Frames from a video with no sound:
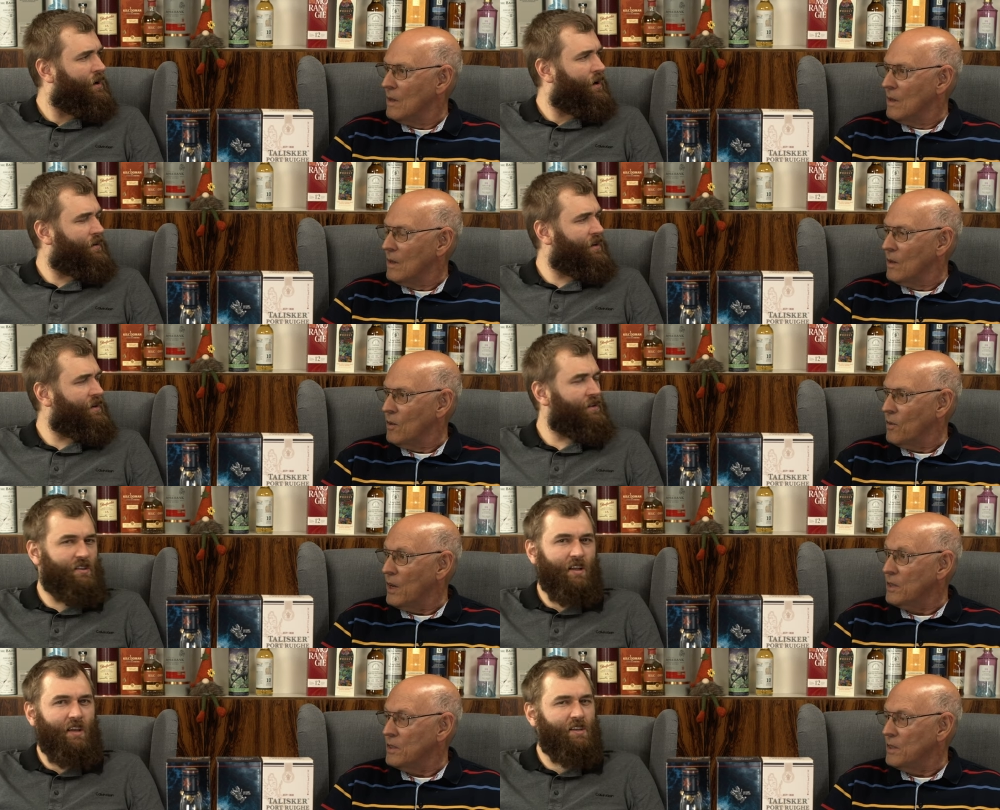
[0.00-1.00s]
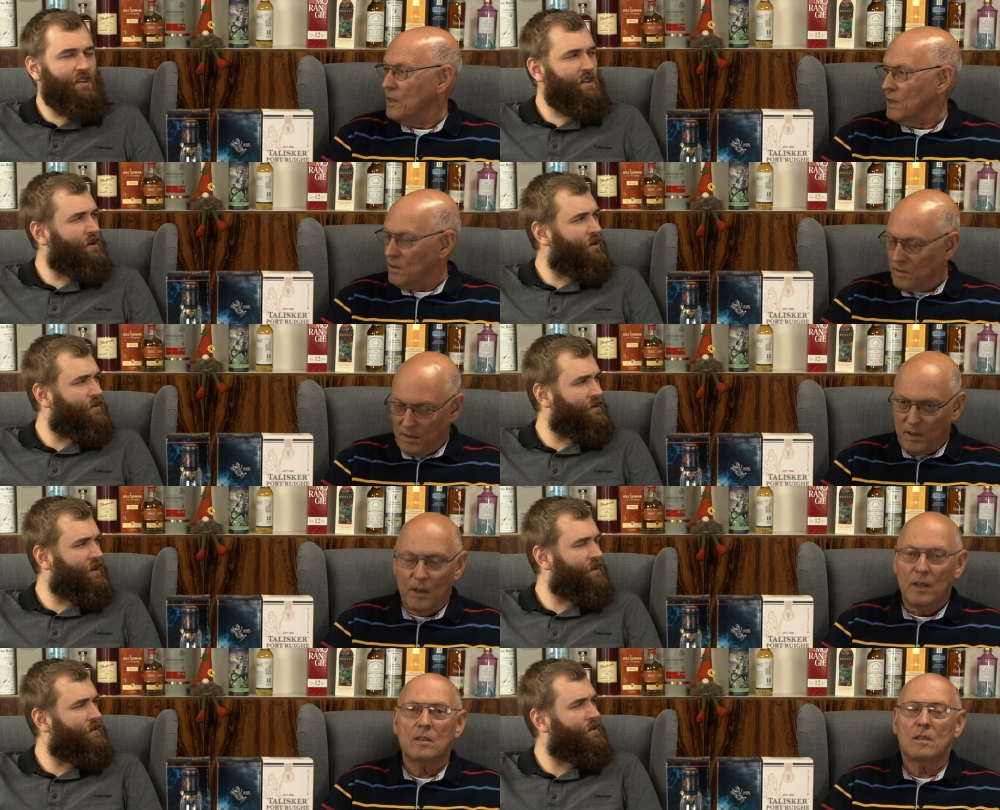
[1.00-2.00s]
Speaker 1: I think uh, there's, uh, there's, an 18 year old,
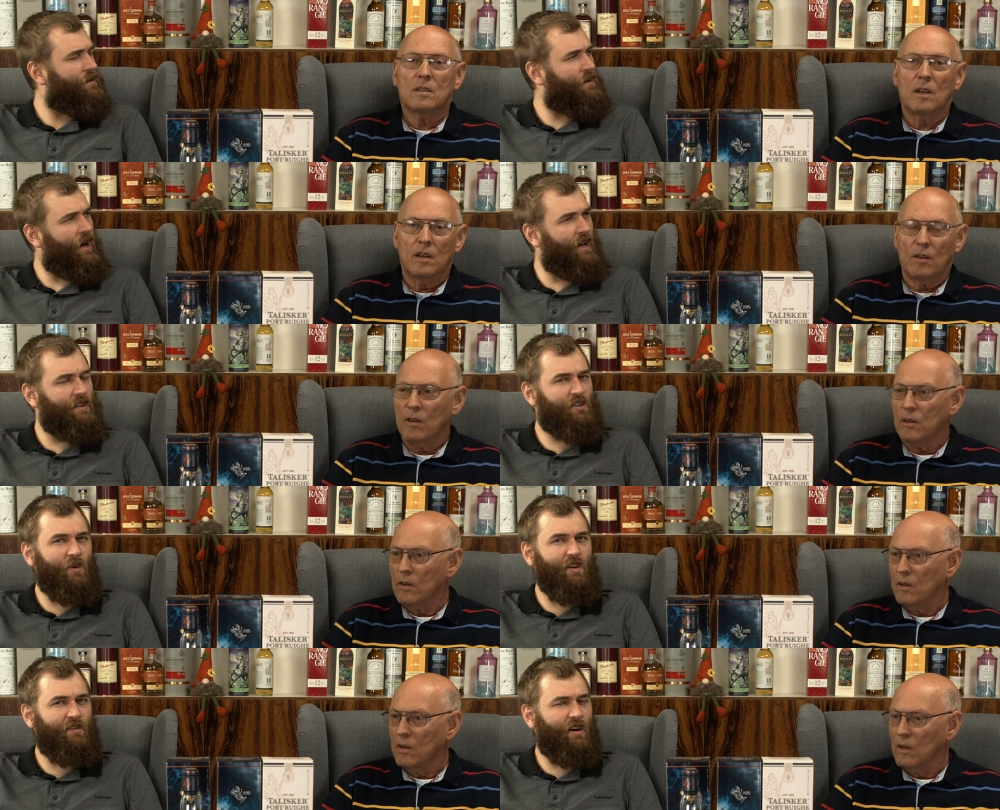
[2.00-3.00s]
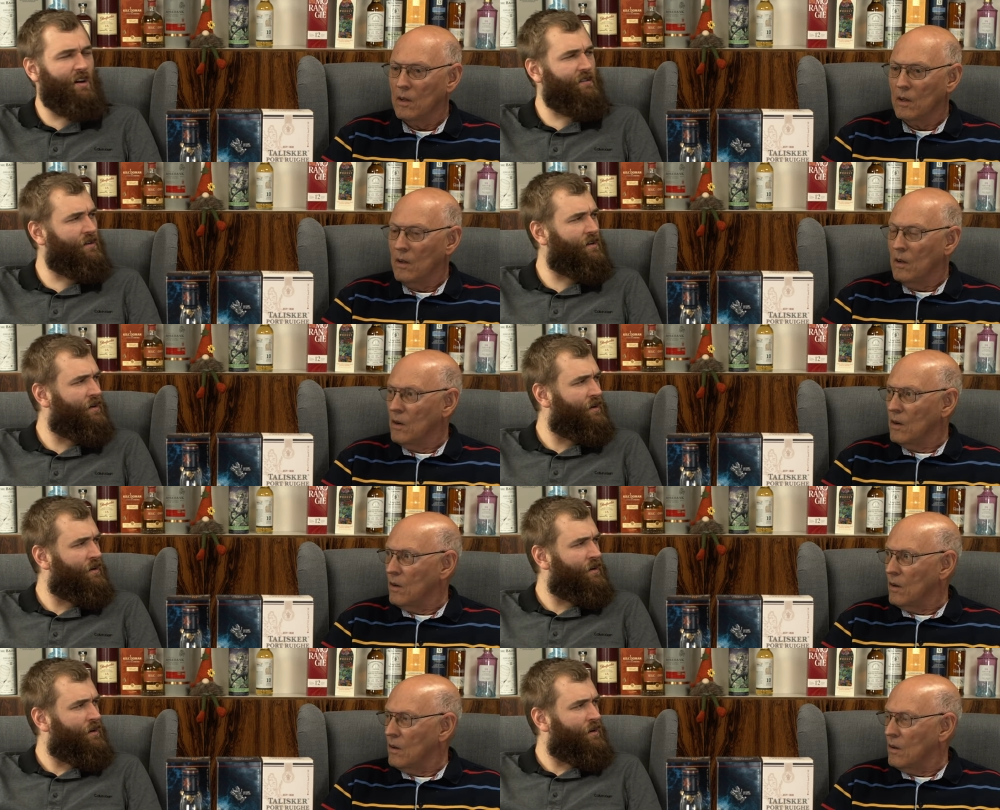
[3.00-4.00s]
right? Yes, and, and I think 25.
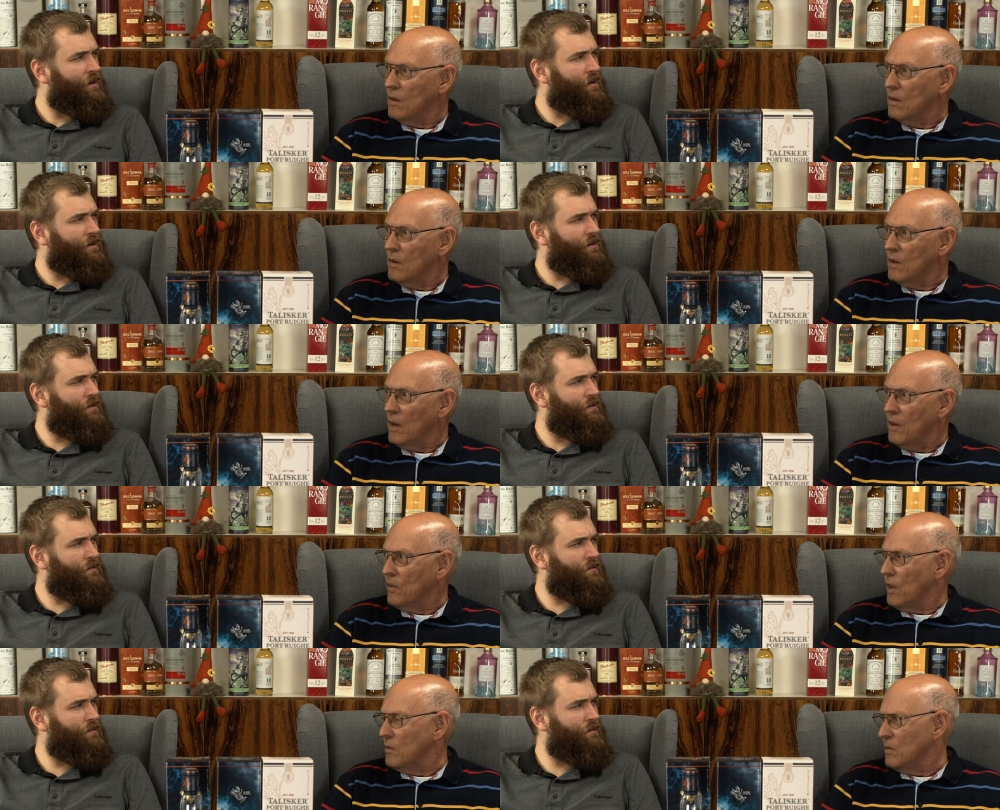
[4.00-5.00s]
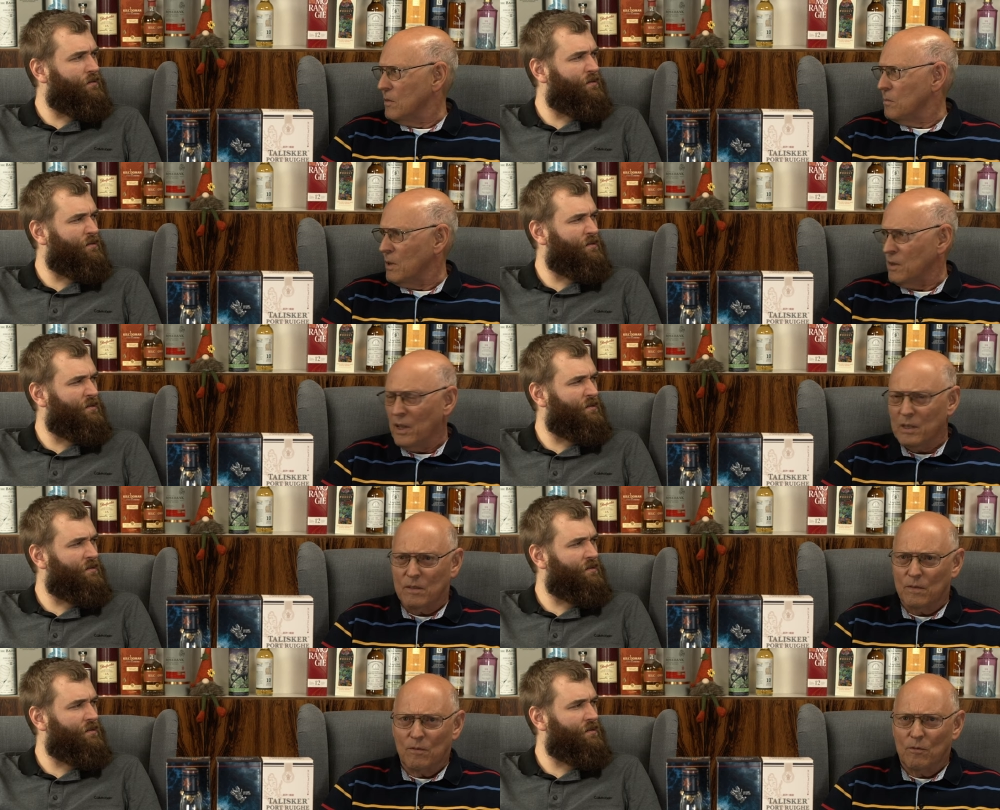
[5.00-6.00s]
Speaker 2: Yeah, and th but
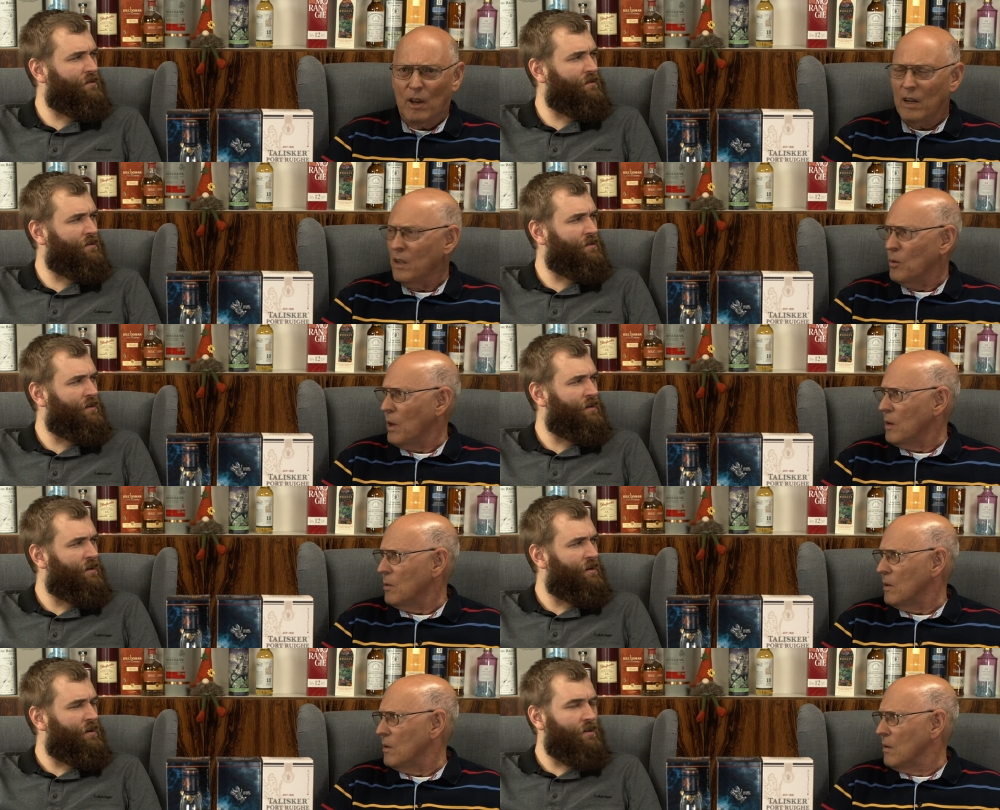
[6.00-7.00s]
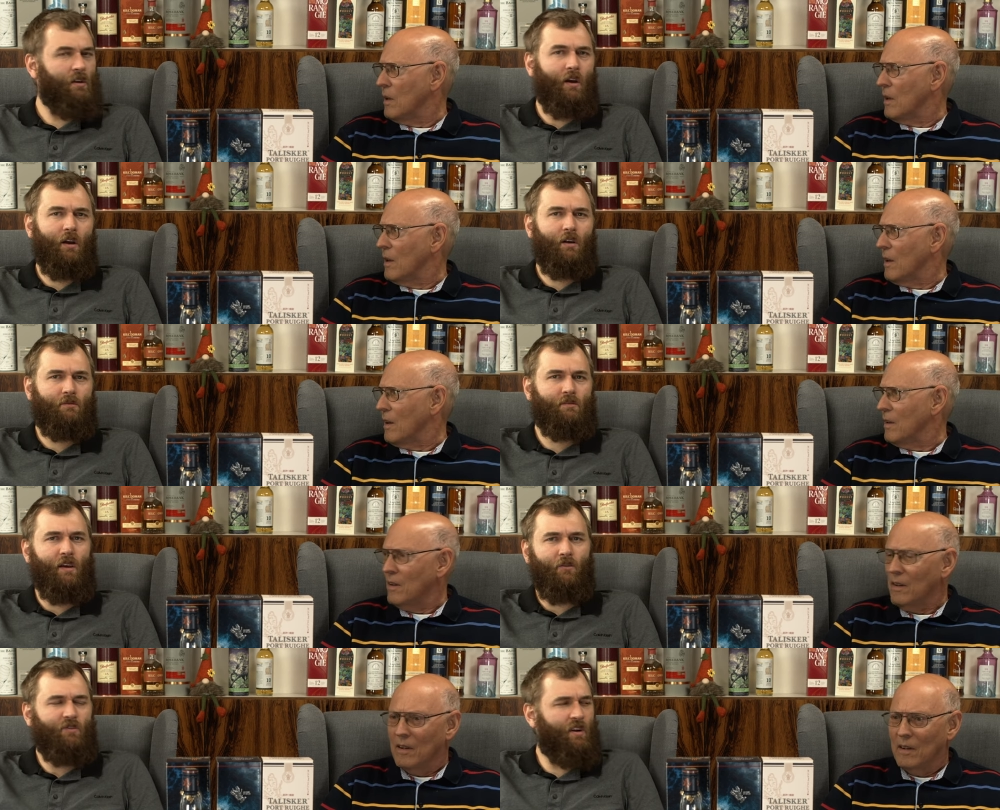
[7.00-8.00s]
that's rarely available.
Speaker 1: Yeah, uh,
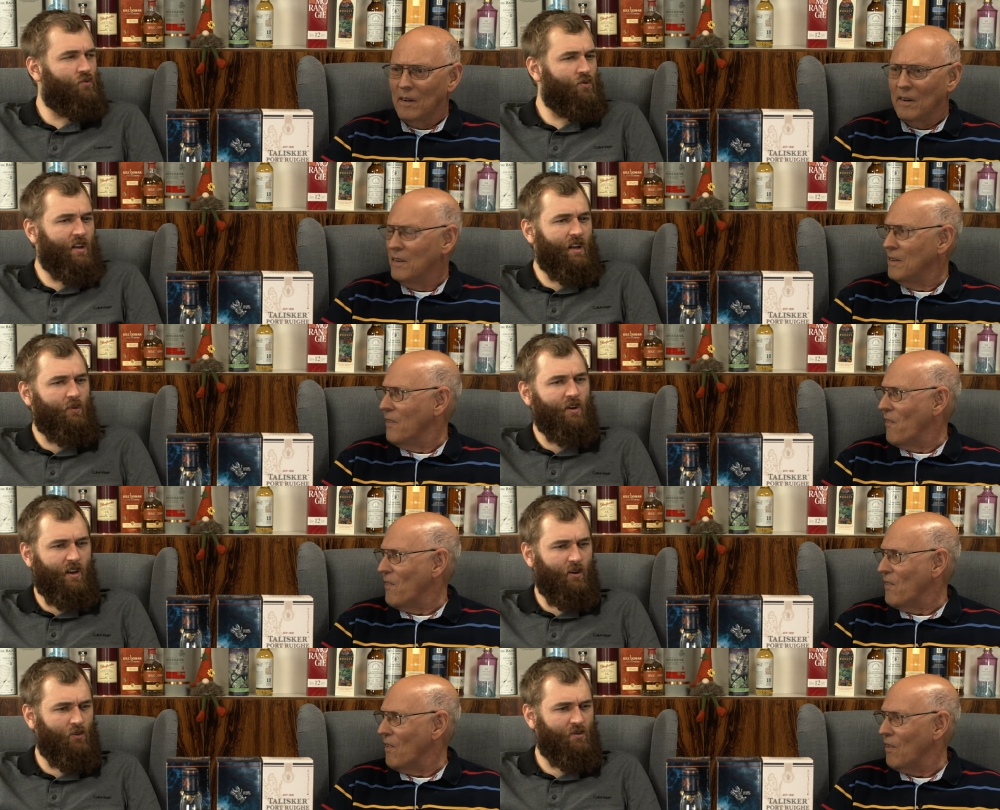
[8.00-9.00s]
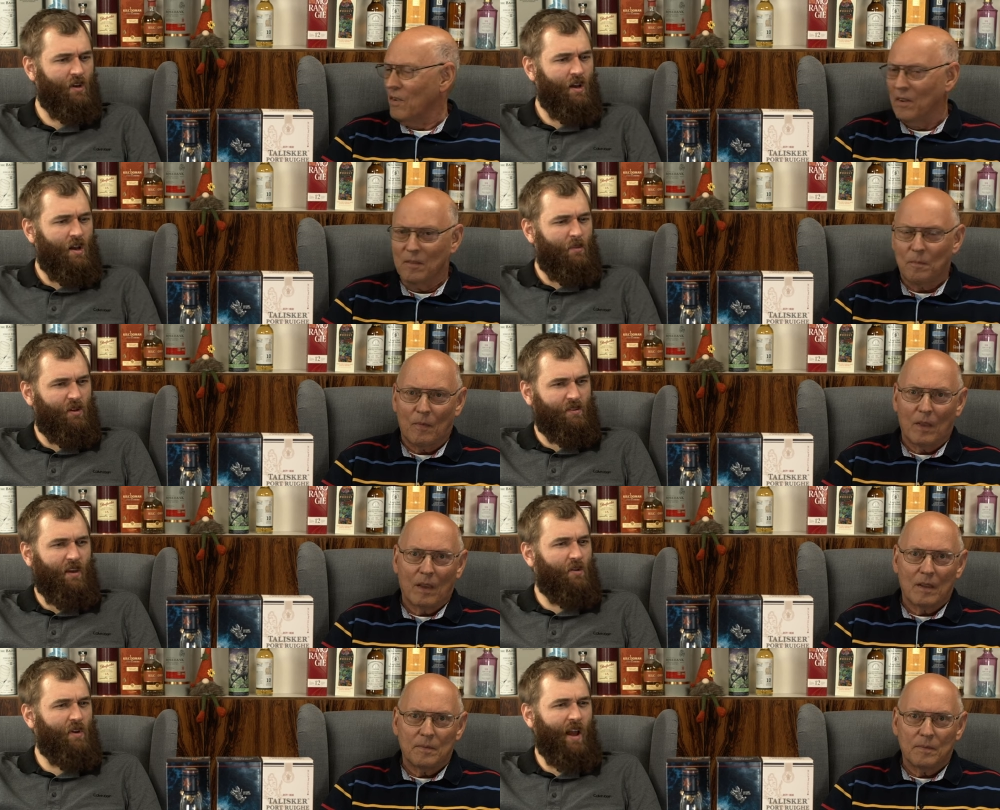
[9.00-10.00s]
they're they're really really old, yeah. but
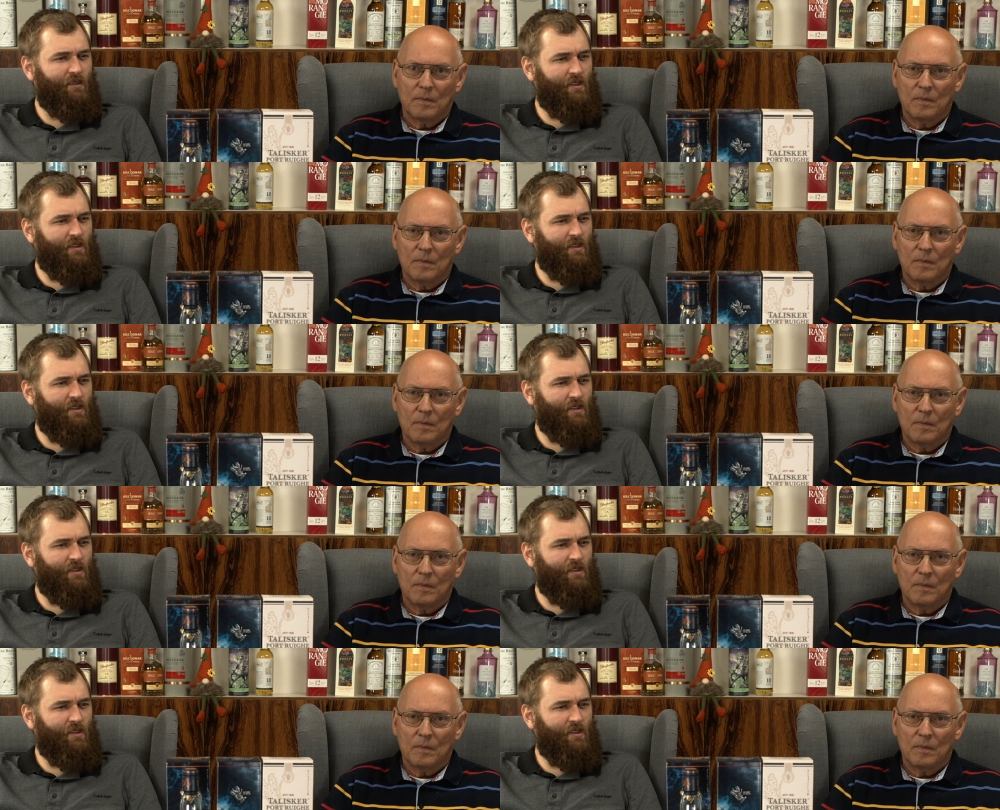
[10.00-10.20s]
they don't have